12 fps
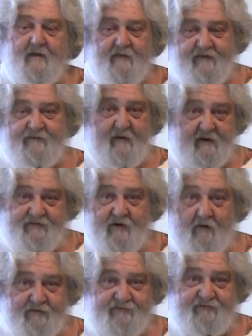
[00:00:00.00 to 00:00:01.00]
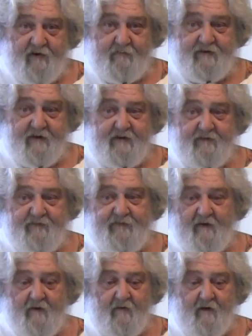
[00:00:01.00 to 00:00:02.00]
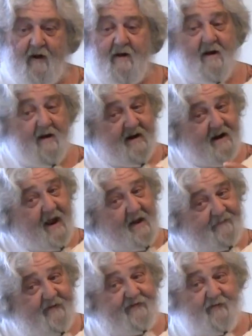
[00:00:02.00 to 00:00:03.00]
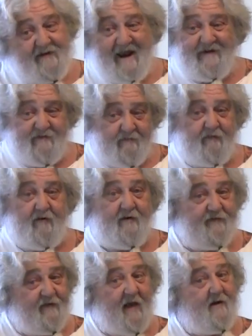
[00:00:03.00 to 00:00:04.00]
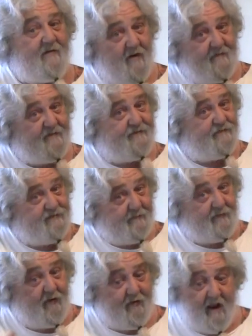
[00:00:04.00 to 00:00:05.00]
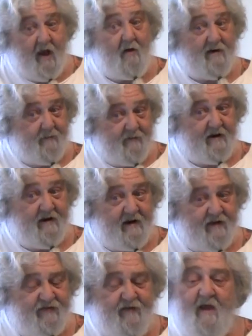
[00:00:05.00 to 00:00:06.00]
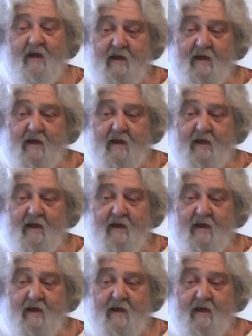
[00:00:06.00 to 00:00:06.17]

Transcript: These beers are distributed, so he got this one at the brewery, so I don't know if this was a brewery-only release,